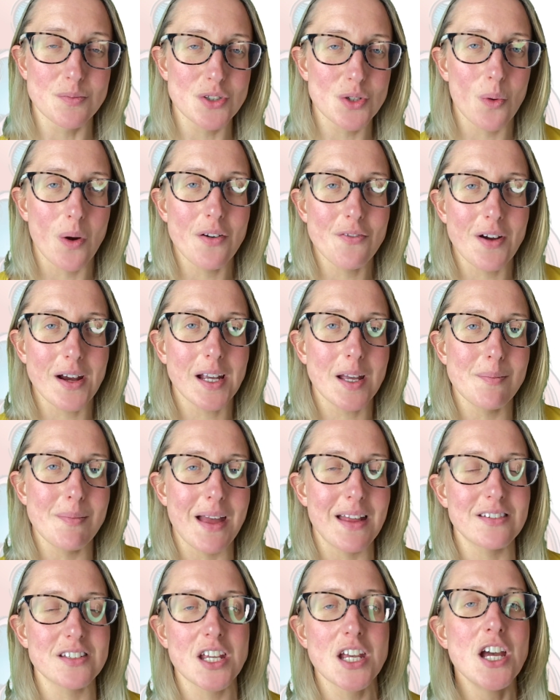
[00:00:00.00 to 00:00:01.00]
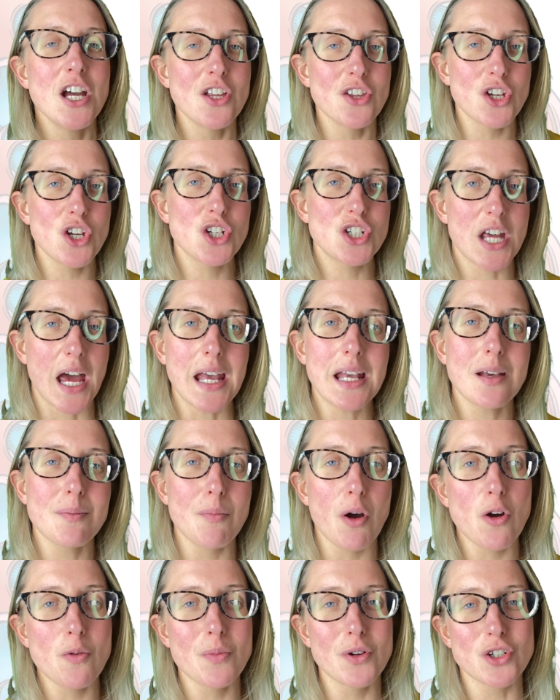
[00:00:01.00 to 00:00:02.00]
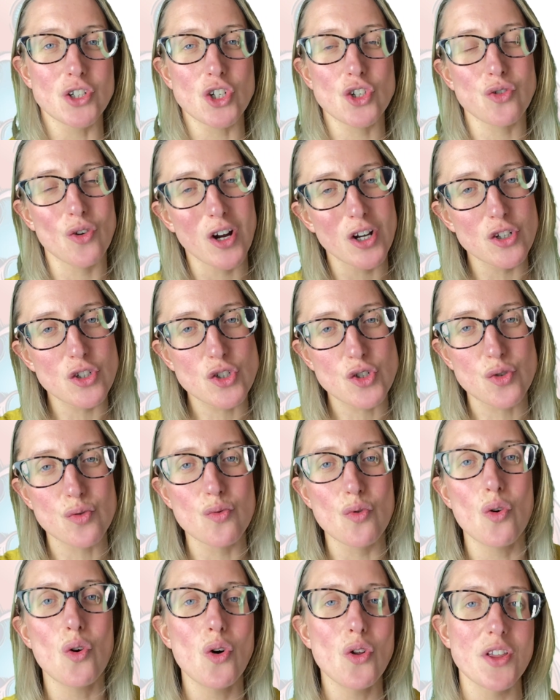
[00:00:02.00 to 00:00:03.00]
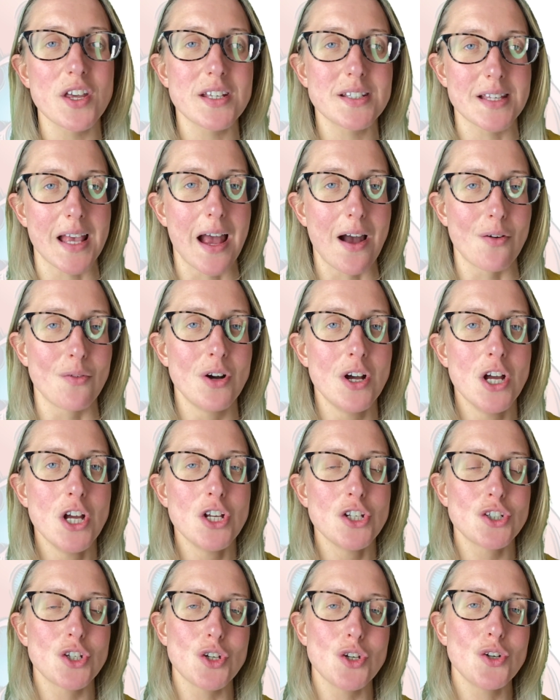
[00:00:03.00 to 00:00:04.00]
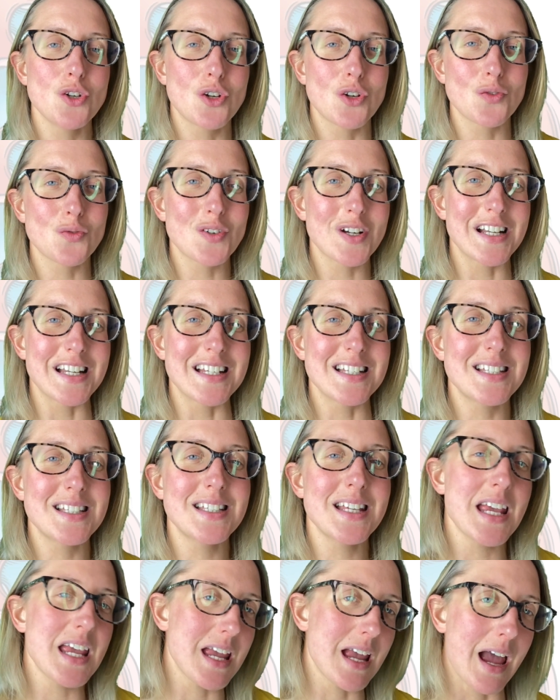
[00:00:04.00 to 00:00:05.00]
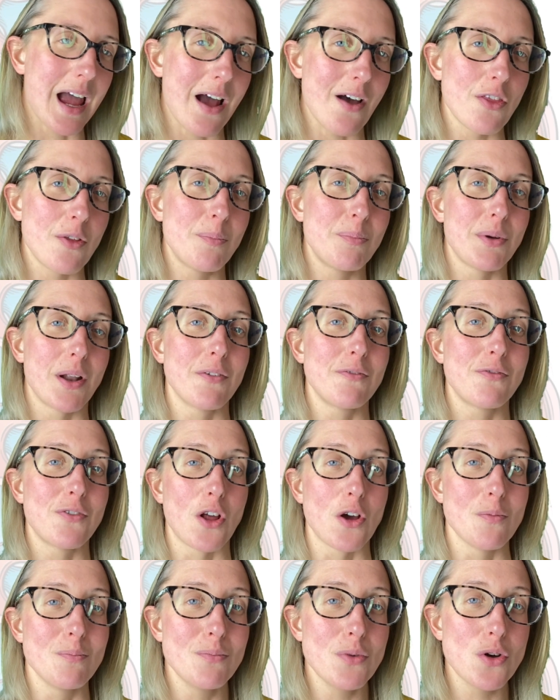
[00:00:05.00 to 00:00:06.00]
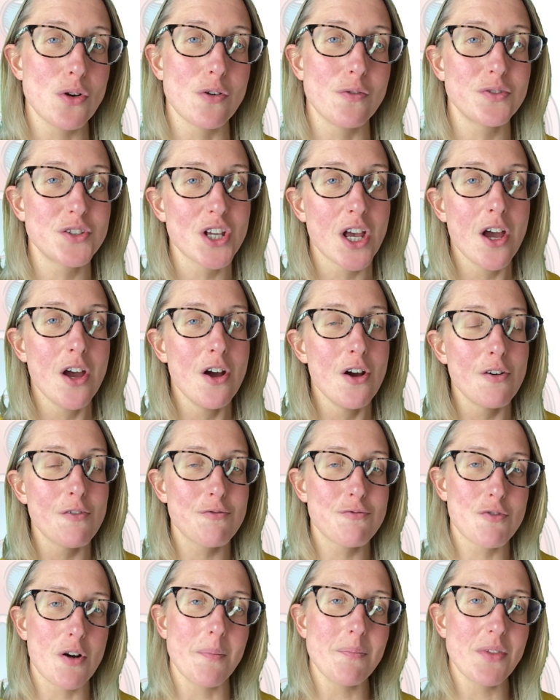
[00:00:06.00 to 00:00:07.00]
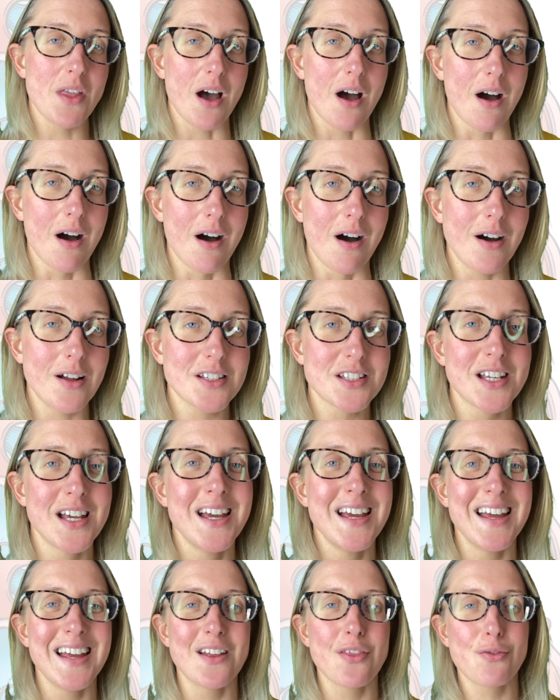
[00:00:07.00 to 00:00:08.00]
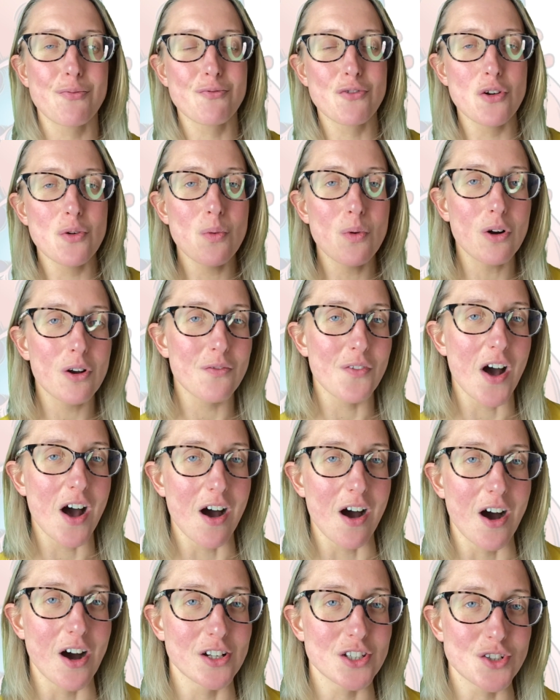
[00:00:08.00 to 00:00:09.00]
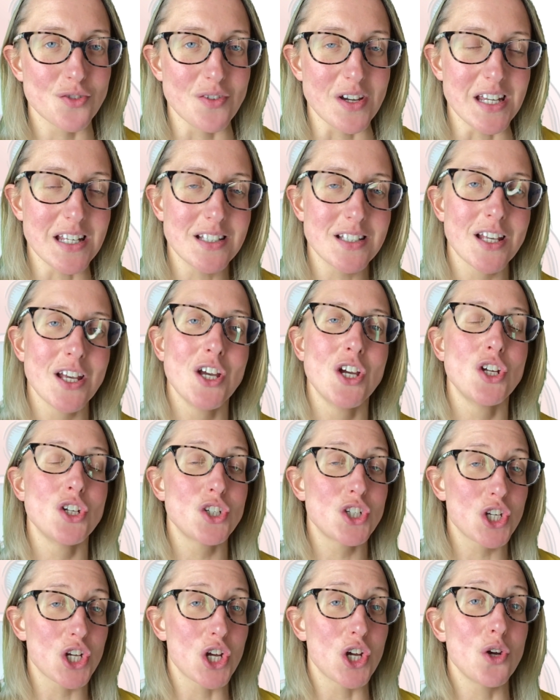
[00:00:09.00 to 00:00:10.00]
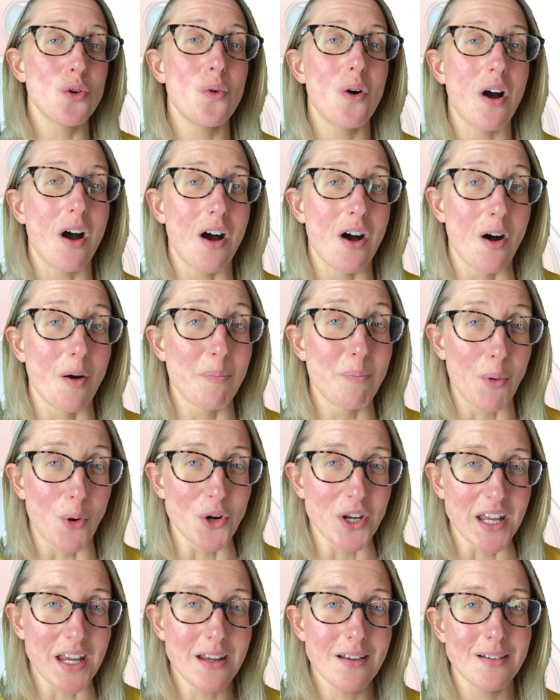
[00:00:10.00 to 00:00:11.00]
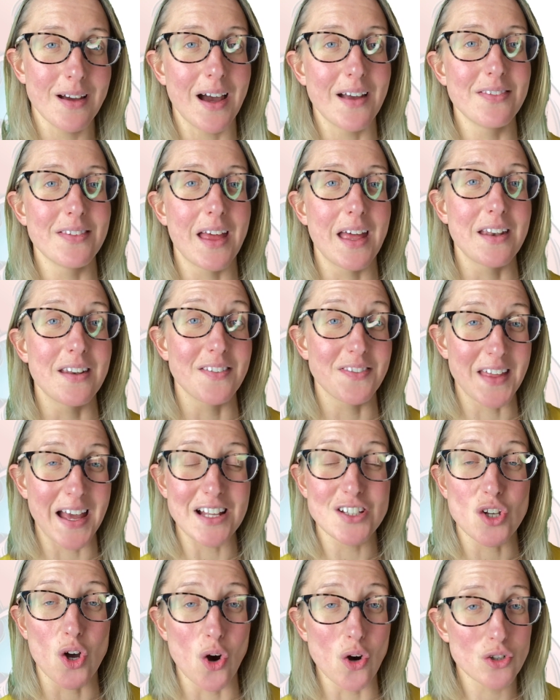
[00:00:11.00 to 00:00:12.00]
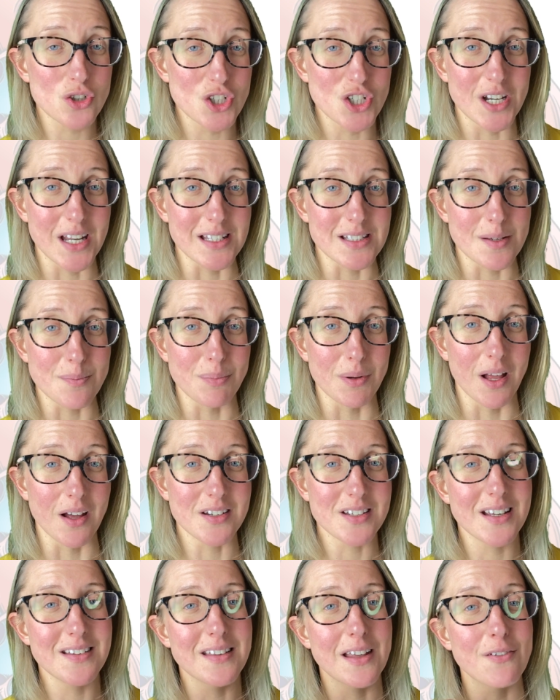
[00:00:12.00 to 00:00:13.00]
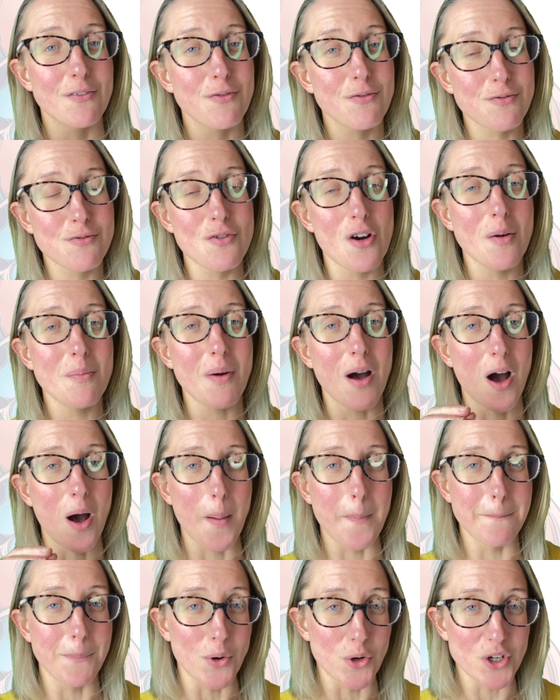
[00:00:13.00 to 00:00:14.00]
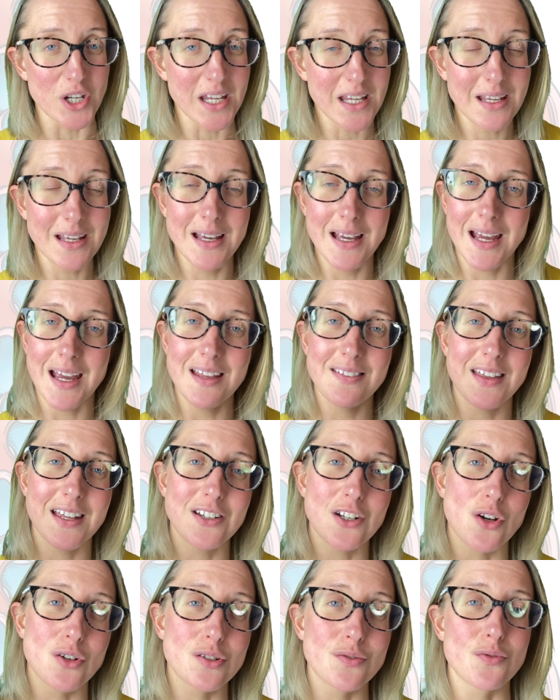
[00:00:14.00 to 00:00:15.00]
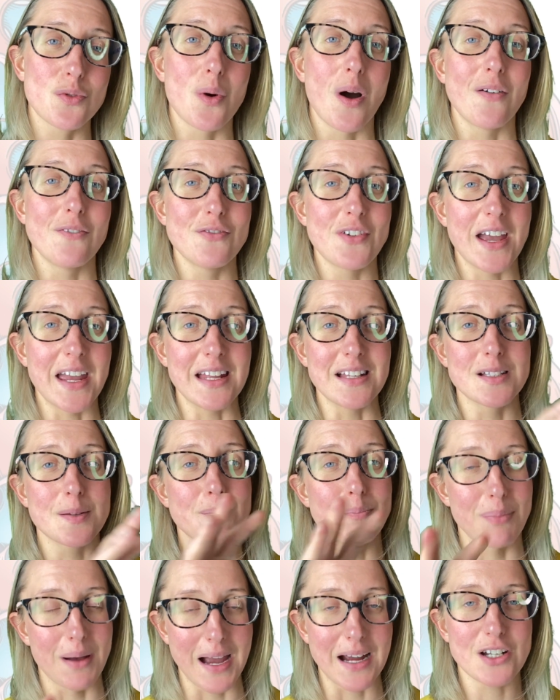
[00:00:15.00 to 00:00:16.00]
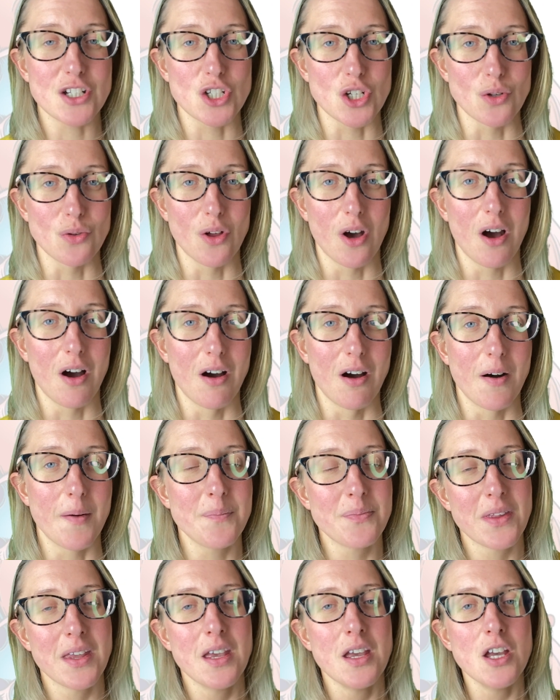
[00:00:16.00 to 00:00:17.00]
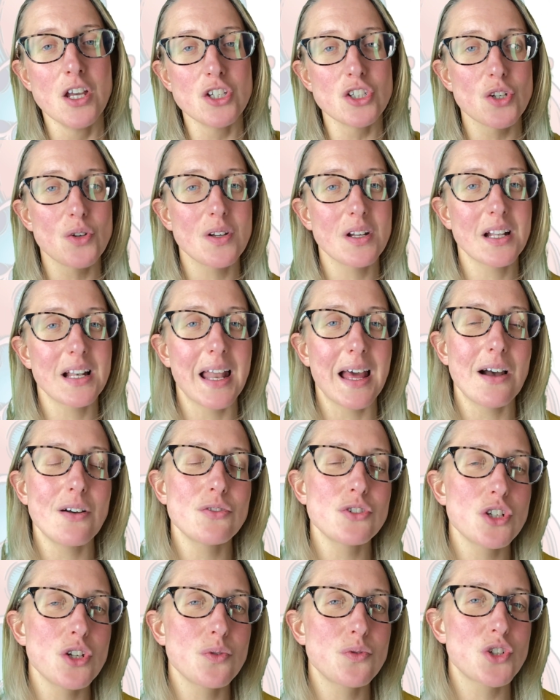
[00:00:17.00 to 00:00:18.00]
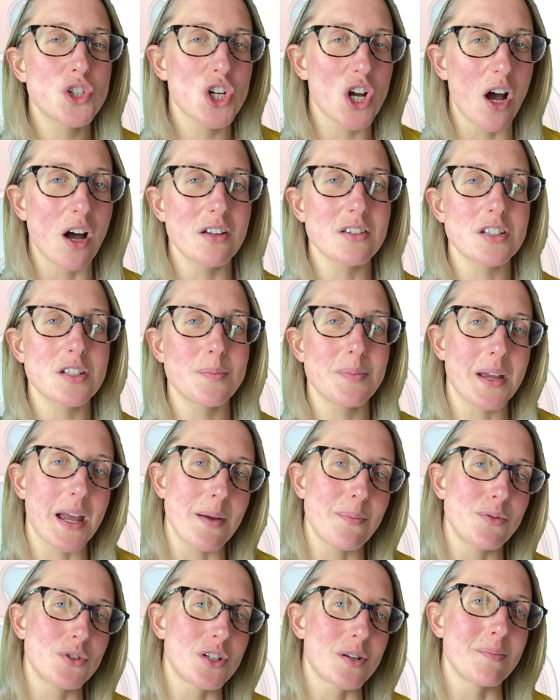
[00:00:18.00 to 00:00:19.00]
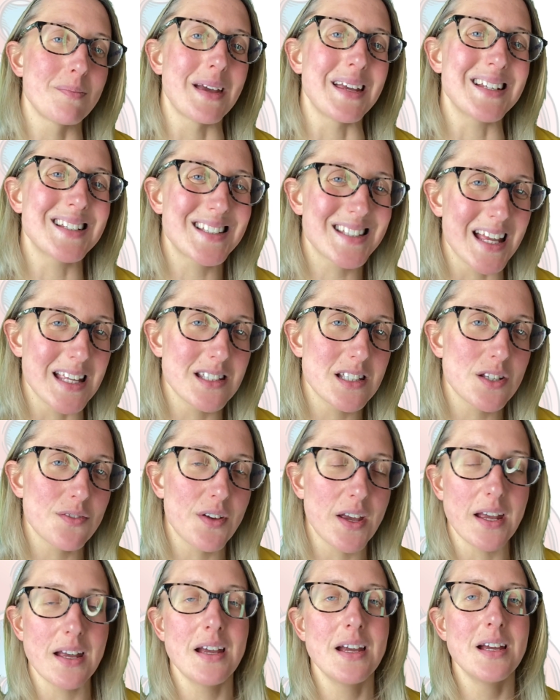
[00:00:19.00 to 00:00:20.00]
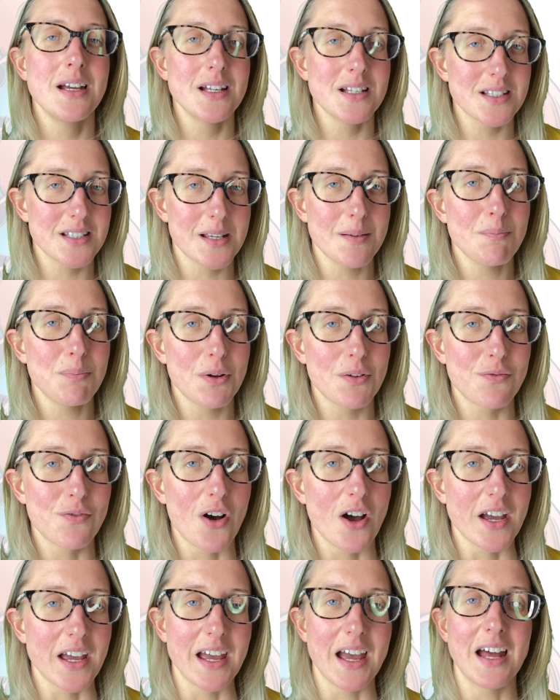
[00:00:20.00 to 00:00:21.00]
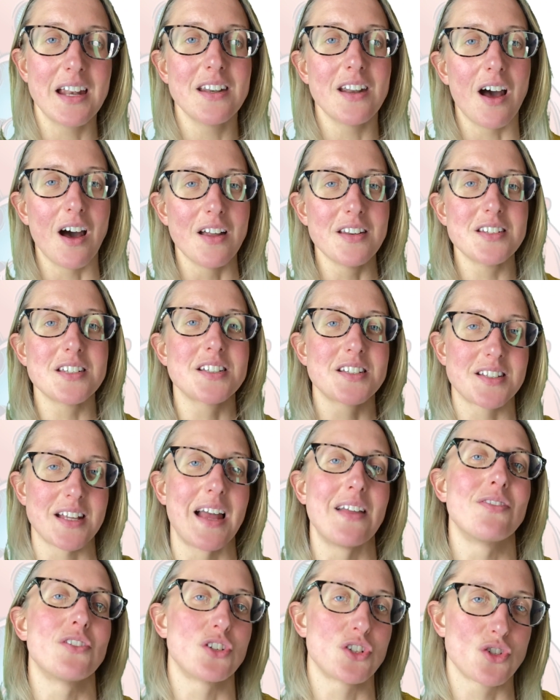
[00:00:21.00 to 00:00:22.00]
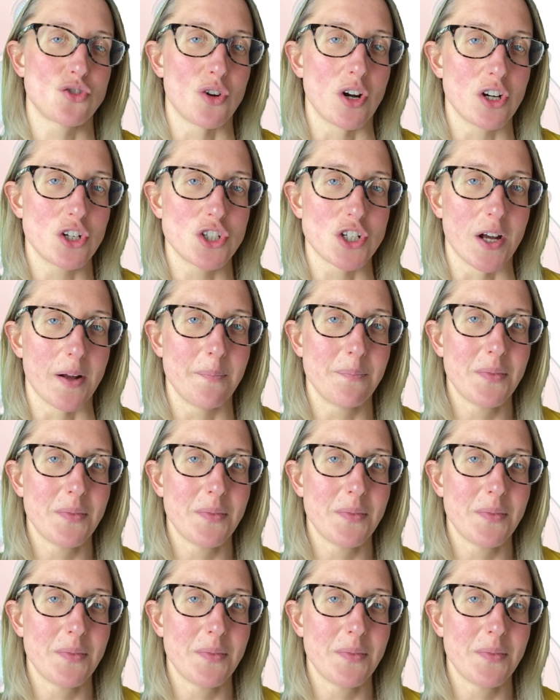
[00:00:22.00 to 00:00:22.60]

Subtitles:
So I recommend that you take a moment to try and draw this out so you can really see how the blood flow moves from the heart through all of our arteries to our body, and then that's oxygenated blood, and then from our body it then goes through our veins back to the heart. So it allows you a chance to be able to make sense of it, simplify it, and understand the structure.